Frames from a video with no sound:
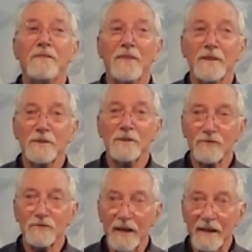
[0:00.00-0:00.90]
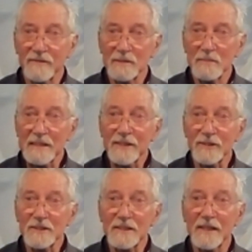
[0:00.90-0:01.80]
Thank you for having me
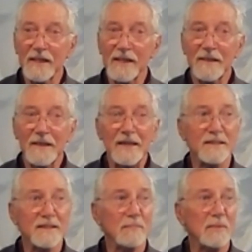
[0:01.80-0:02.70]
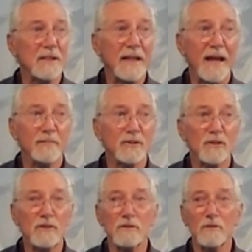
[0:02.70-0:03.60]
here today. It's been an
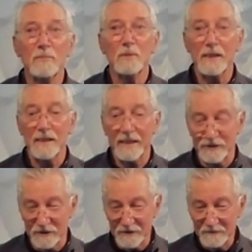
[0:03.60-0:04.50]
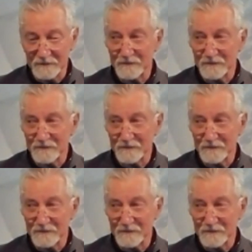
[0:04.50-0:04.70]
absolute pleasure.